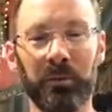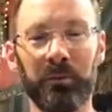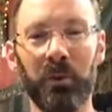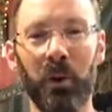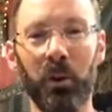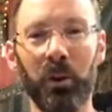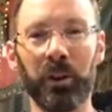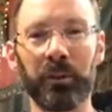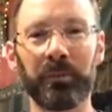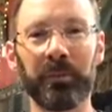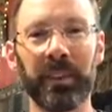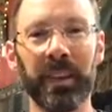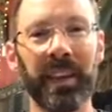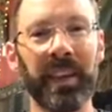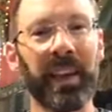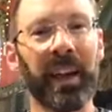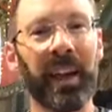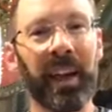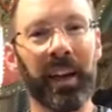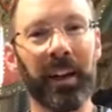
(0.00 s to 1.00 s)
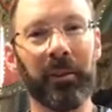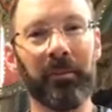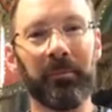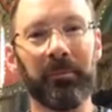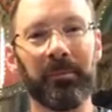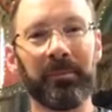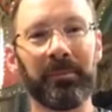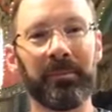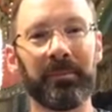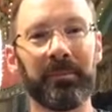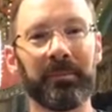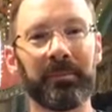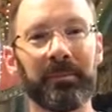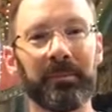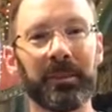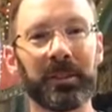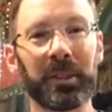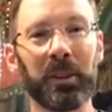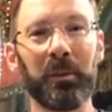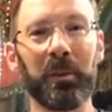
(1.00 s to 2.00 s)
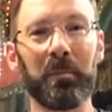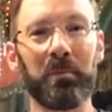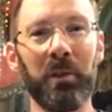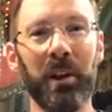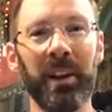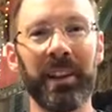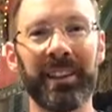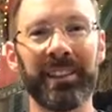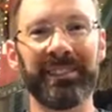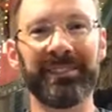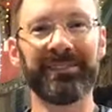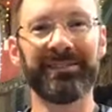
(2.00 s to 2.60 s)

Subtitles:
a frog. Shall we pray?